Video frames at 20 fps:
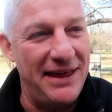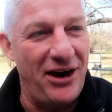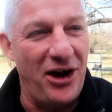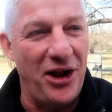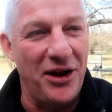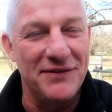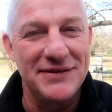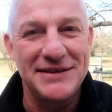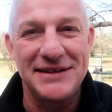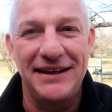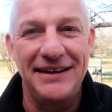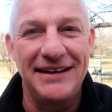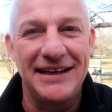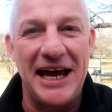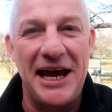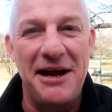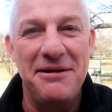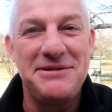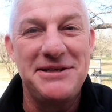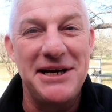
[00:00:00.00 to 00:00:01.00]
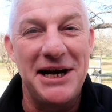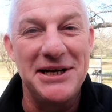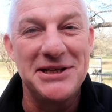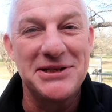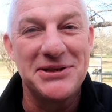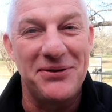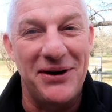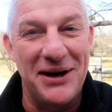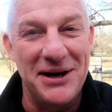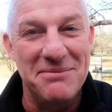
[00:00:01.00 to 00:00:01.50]
then all of a sudden the game
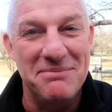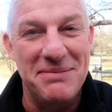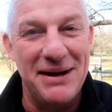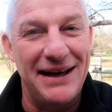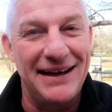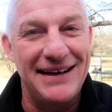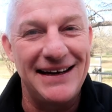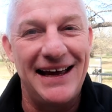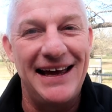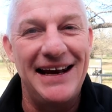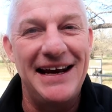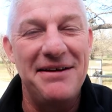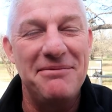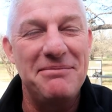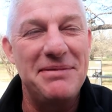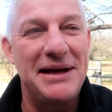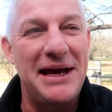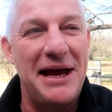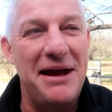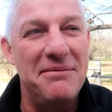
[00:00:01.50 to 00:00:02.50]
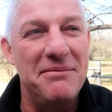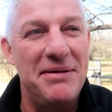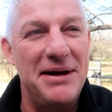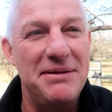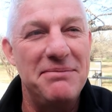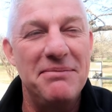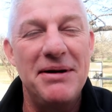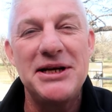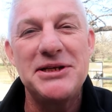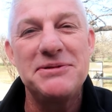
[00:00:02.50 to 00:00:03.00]
changed quite a bit, and it became
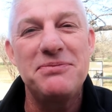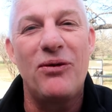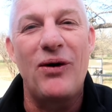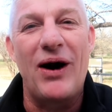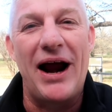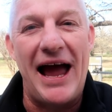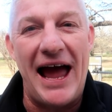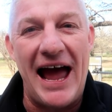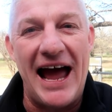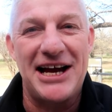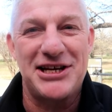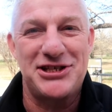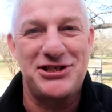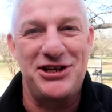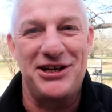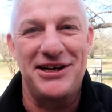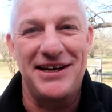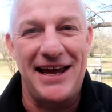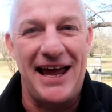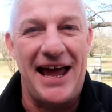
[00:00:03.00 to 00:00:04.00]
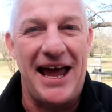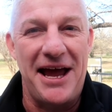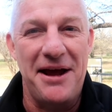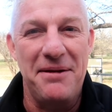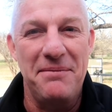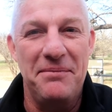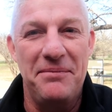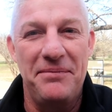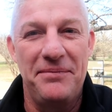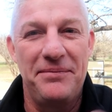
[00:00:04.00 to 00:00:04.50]
a much more action game.